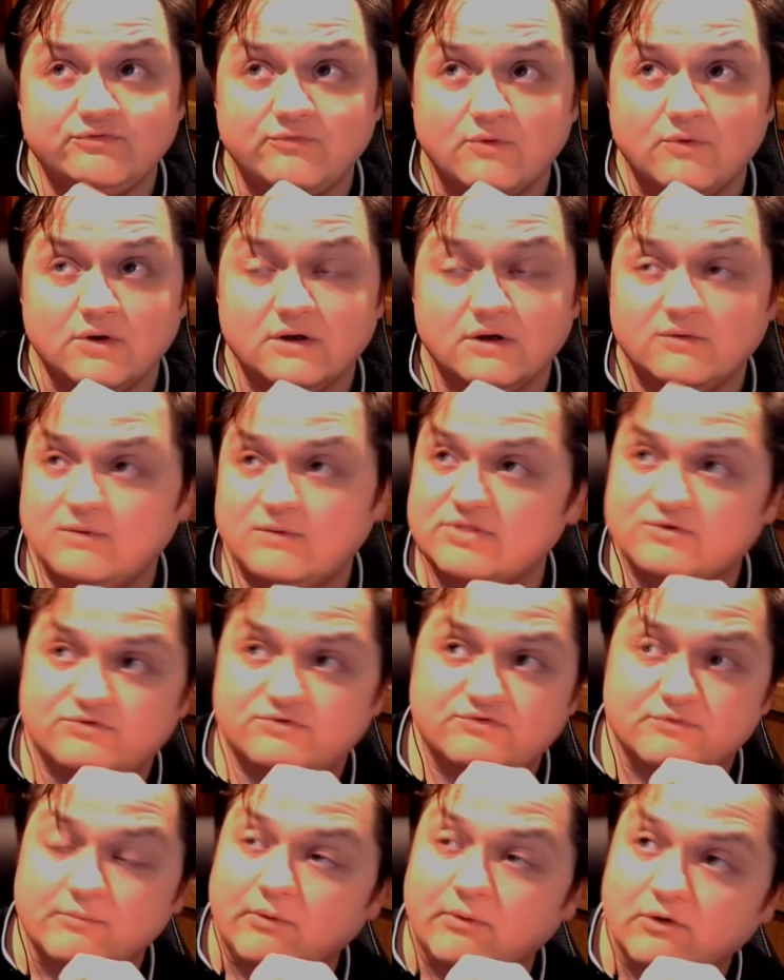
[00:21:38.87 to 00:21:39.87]
for whether it's
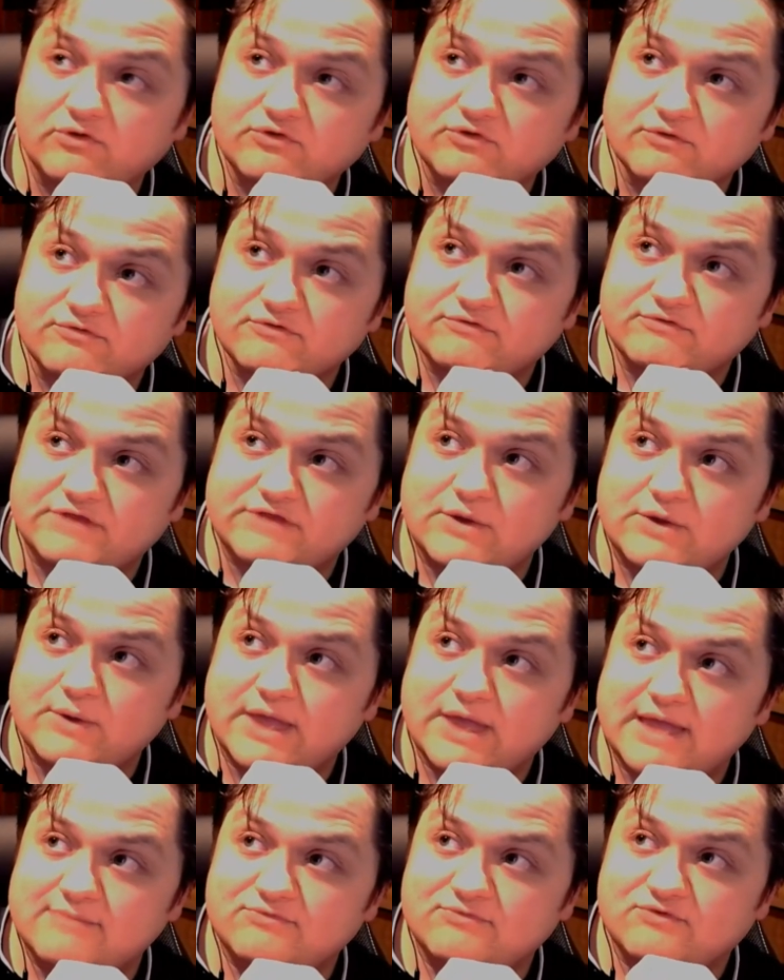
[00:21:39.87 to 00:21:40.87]
for books or for video
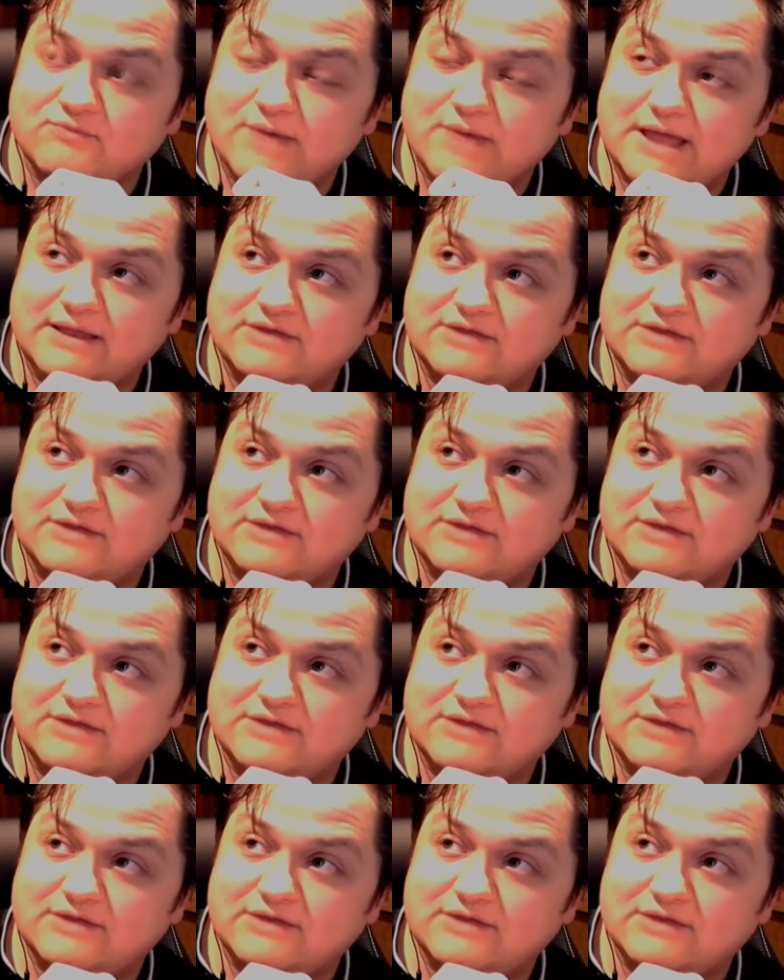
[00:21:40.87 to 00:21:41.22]
games, right?